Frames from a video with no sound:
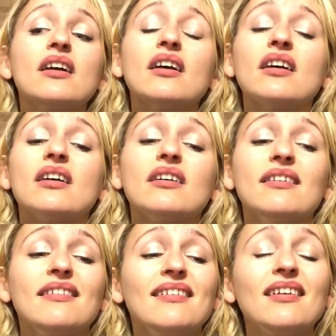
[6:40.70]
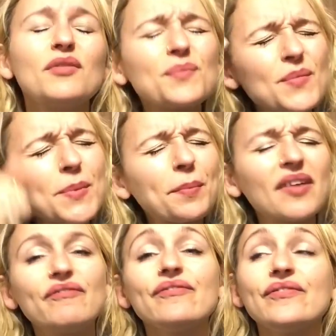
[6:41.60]
I remember waking up and
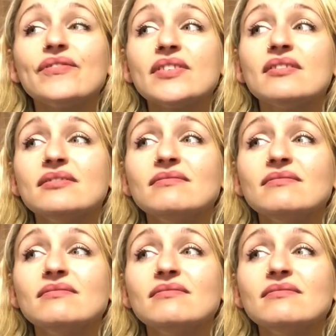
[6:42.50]
feeling,